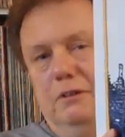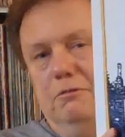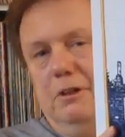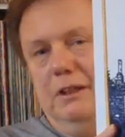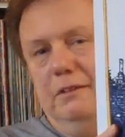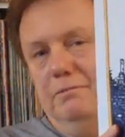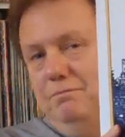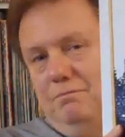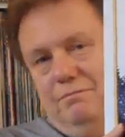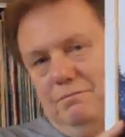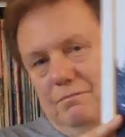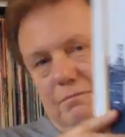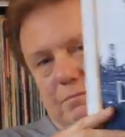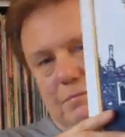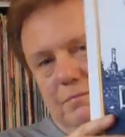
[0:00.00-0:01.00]
great
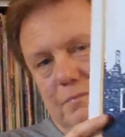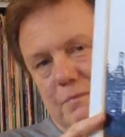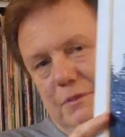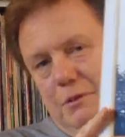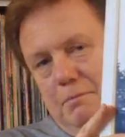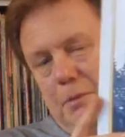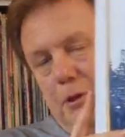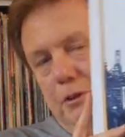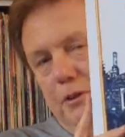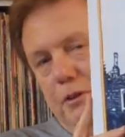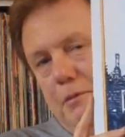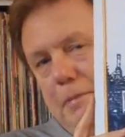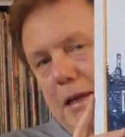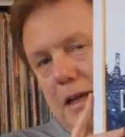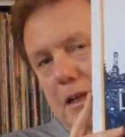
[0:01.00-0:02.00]
component of
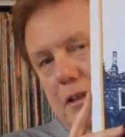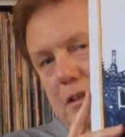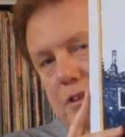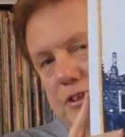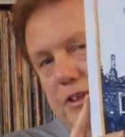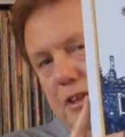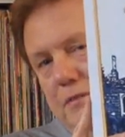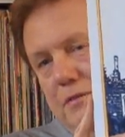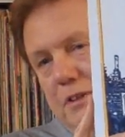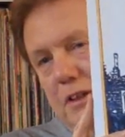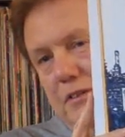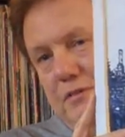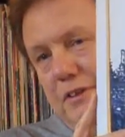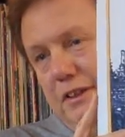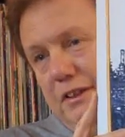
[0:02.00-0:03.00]
the band, and Stephen
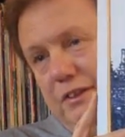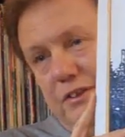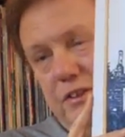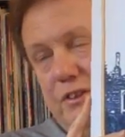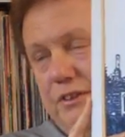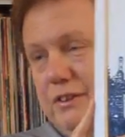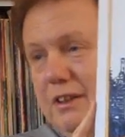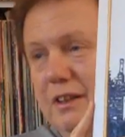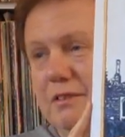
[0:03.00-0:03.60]
Duffy is just,